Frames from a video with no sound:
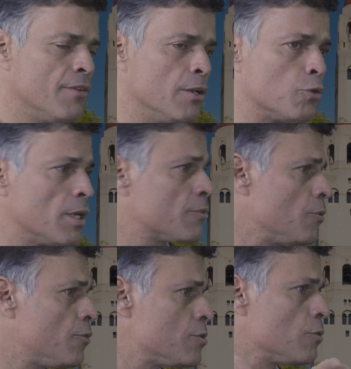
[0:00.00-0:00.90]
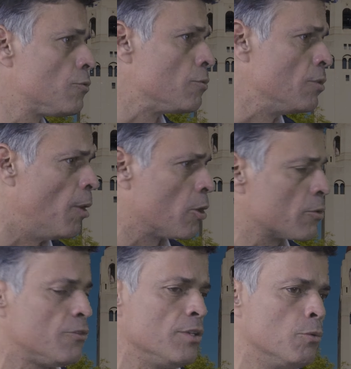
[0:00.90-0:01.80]
Venezuela transitions to
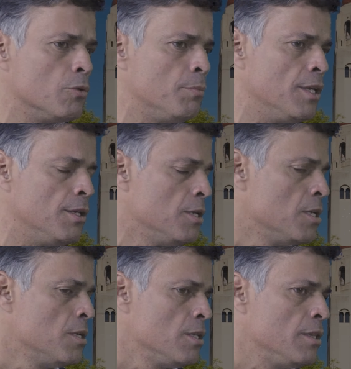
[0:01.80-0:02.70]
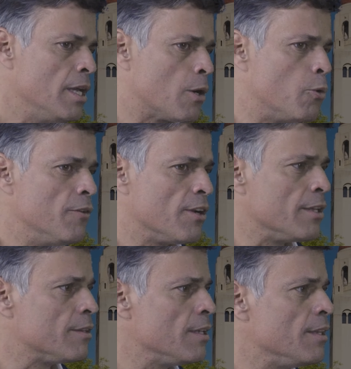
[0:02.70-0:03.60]
democracy would be the
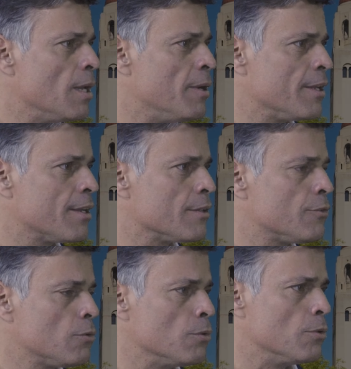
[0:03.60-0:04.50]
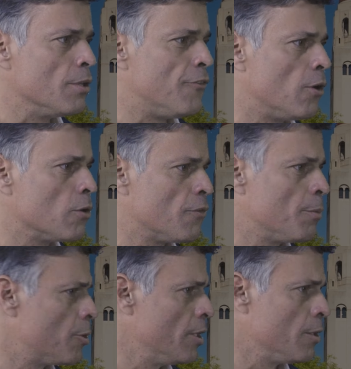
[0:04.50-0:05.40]
equivalent in the Americas to the fall of the
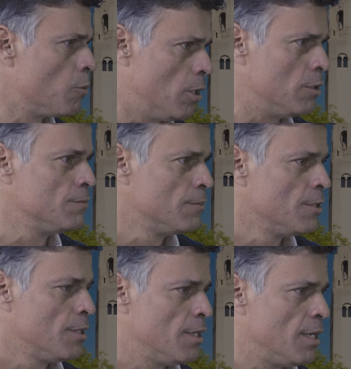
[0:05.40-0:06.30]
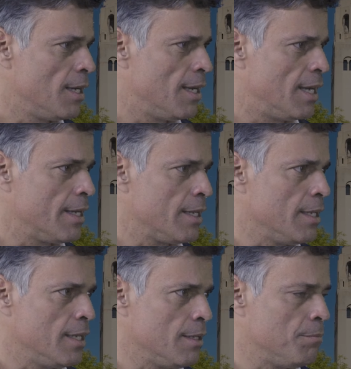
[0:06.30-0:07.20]
Berlin Wall.
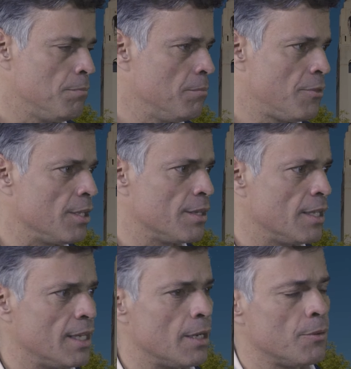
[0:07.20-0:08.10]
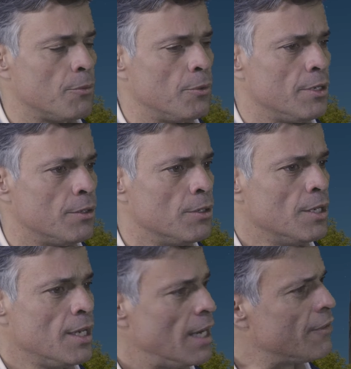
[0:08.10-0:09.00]
I think that that will
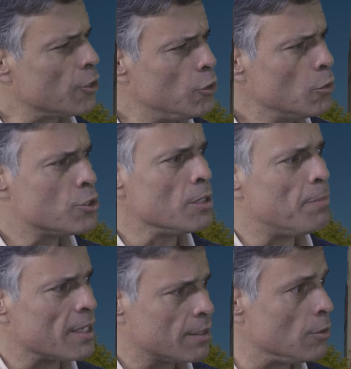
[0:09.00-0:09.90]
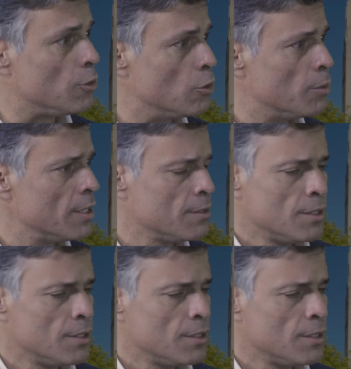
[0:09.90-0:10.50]
have a huge impact in Cuba,